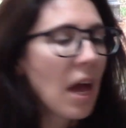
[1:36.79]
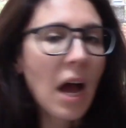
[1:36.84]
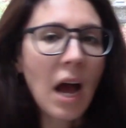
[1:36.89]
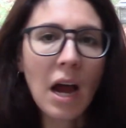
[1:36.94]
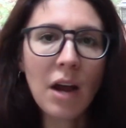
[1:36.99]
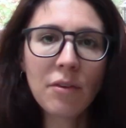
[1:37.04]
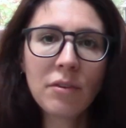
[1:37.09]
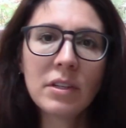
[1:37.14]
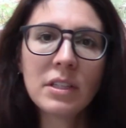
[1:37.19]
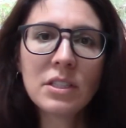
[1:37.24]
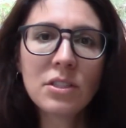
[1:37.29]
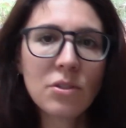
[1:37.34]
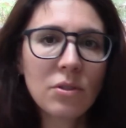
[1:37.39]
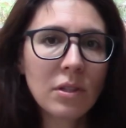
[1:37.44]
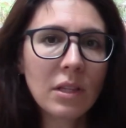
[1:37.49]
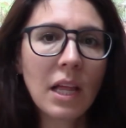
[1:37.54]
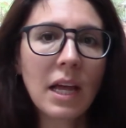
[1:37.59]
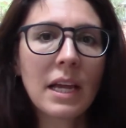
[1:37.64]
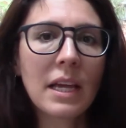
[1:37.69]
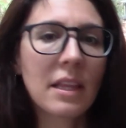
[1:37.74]
I really do
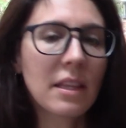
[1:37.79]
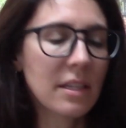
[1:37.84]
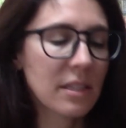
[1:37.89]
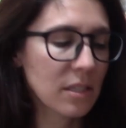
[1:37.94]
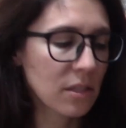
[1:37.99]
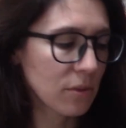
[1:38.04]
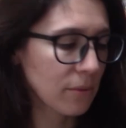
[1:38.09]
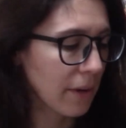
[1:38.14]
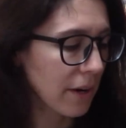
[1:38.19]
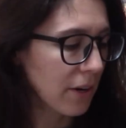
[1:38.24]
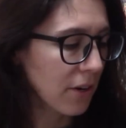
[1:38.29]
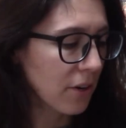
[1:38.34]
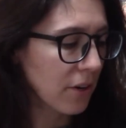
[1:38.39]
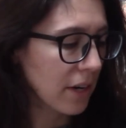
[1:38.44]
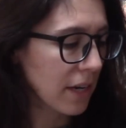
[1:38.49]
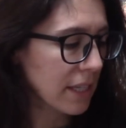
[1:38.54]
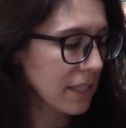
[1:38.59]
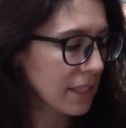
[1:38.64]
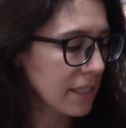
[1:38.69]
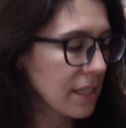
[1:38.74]
like this sweater.
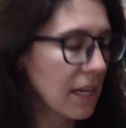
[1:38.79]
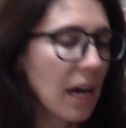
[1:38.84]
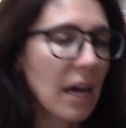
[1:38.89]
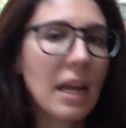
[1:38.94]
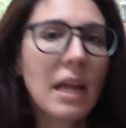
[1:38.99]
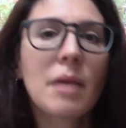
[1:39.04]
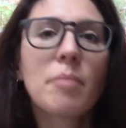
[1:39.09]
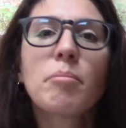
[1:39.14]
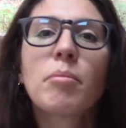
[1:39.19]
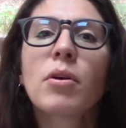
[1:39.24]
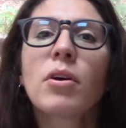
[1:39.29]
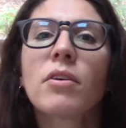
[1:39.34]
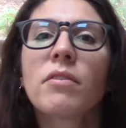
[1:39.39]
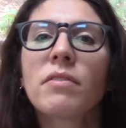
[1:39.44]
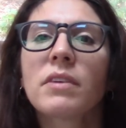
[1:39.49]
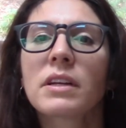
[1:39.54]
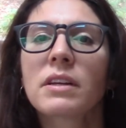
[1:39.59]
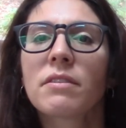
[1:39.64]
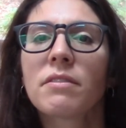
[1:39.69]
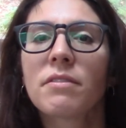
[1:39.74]
It's not a
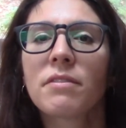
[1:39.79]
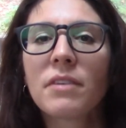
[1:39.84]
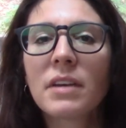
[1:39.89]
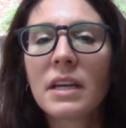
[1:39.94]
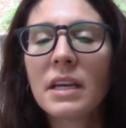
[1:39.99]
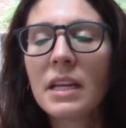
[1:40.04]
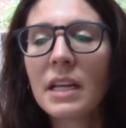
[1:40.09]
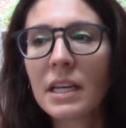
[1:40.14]
perfect fit.